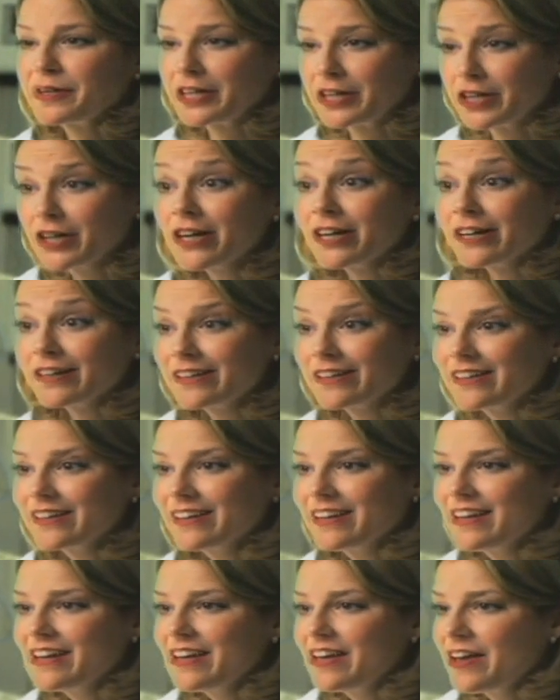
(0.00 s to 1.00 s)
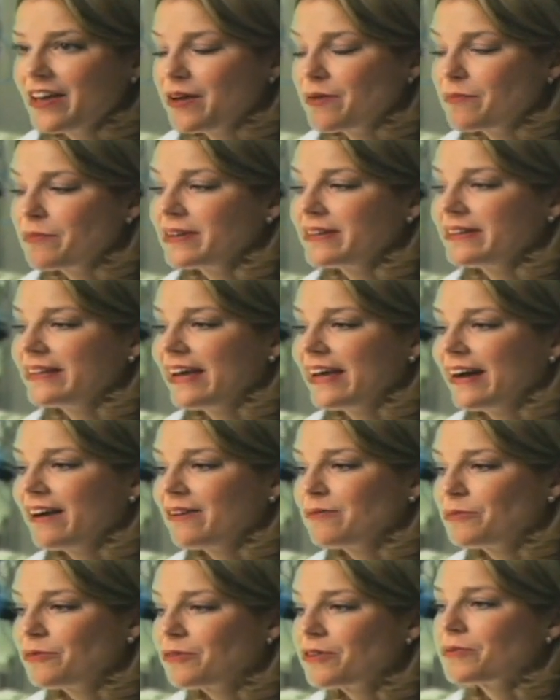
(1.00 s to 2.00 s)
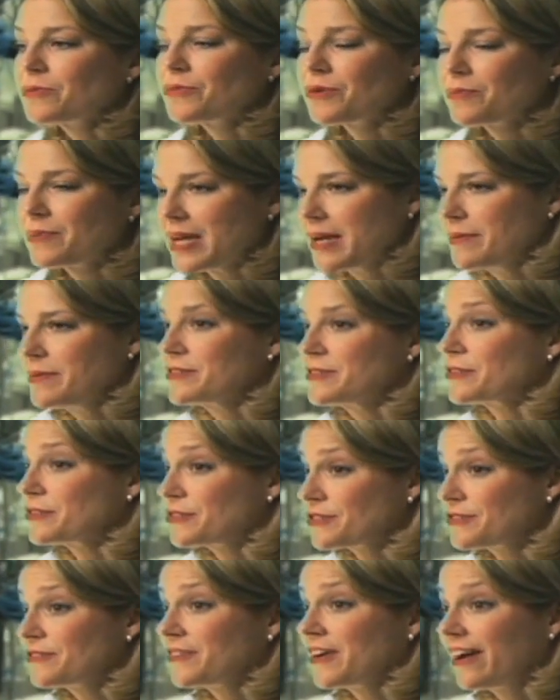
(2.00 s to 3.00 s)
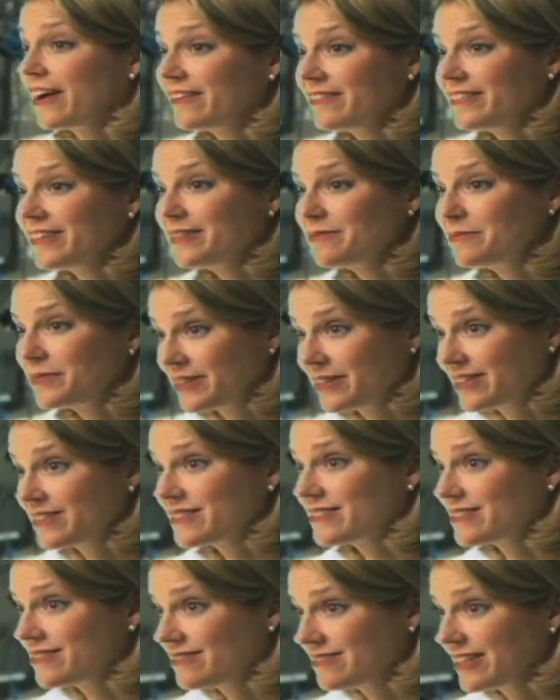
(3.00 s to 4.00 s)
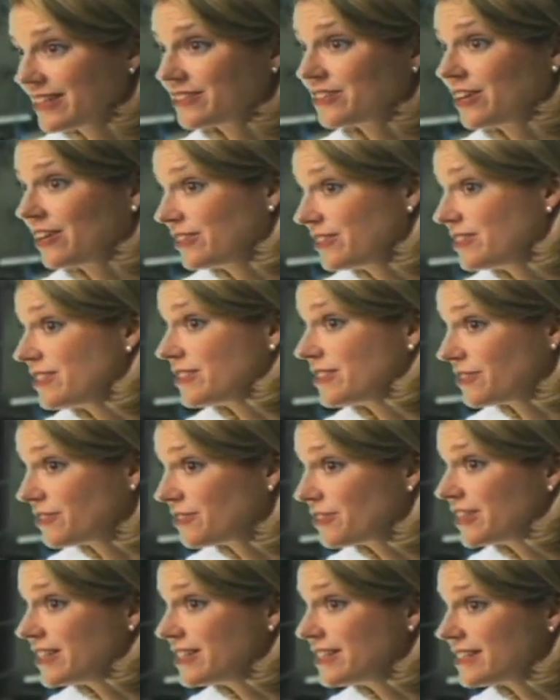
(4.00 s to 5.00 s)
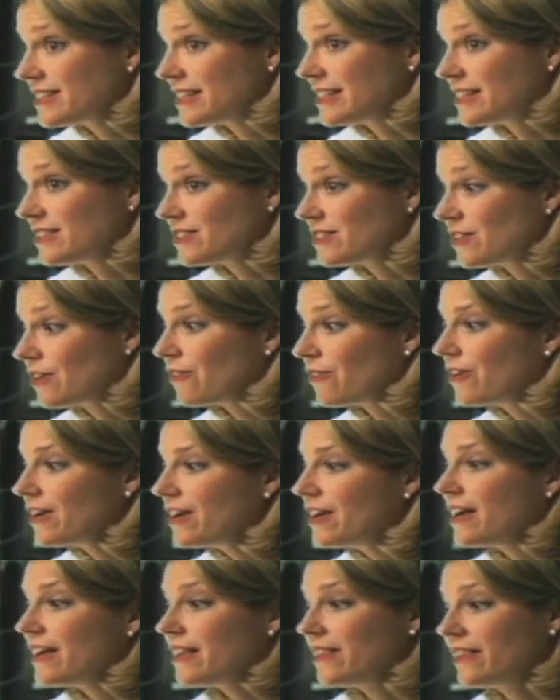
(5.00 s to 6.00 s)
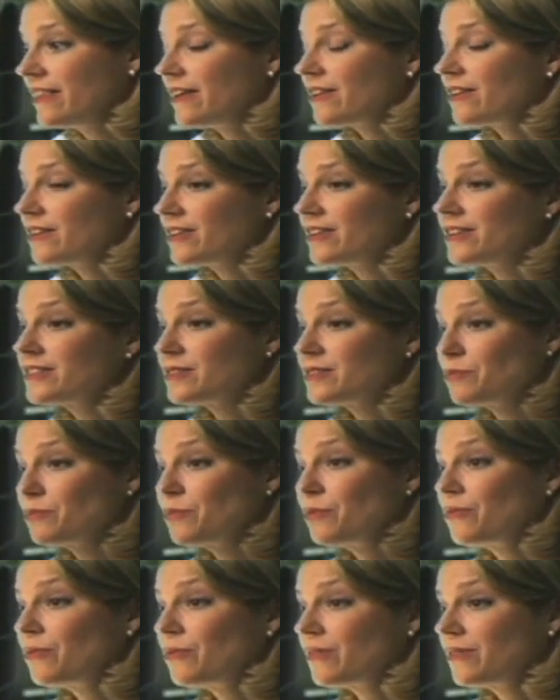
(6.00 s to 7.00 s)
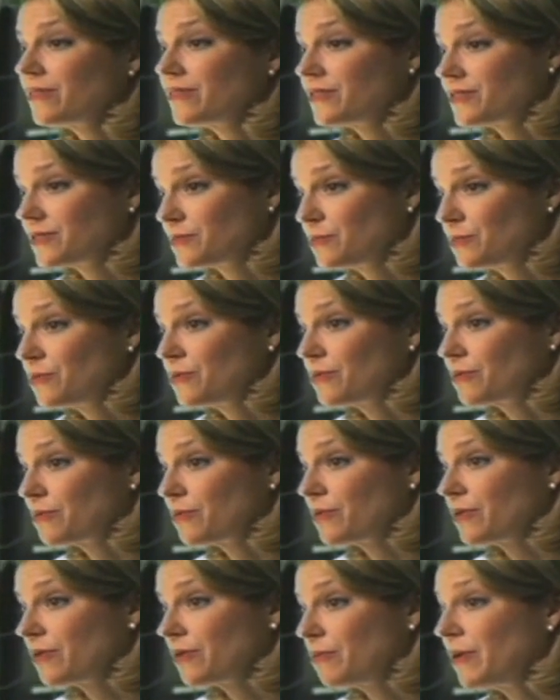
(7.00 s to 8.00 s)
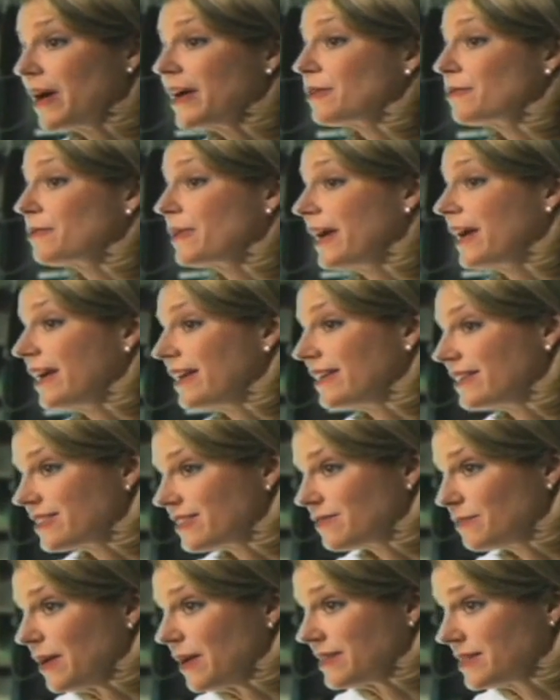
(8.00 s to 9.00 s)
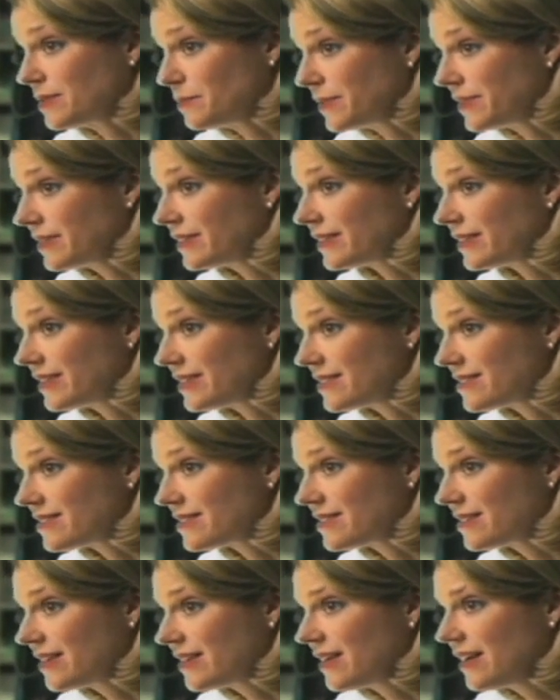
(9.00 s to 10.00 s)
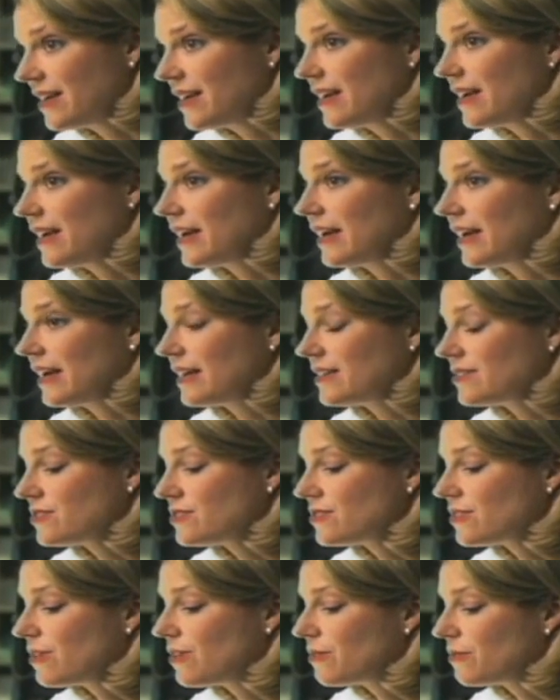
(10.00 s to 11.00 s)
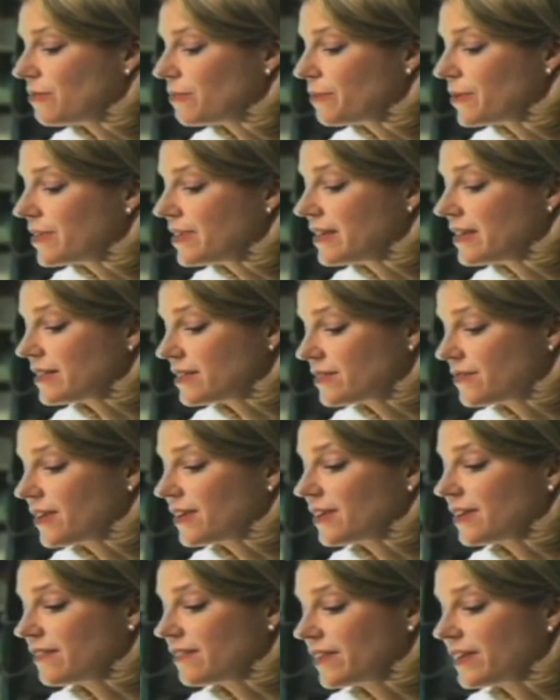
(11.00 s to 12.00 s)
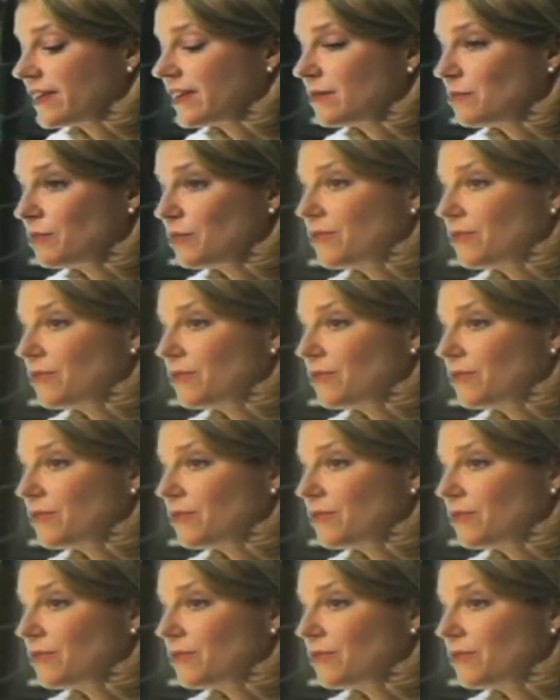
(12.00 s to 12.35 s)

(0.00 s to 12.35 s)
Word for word: pretty good. But now more and more babies are surviving because technologies increase, and so there is a more there's more a wider range of possibilities, and so we think it's very very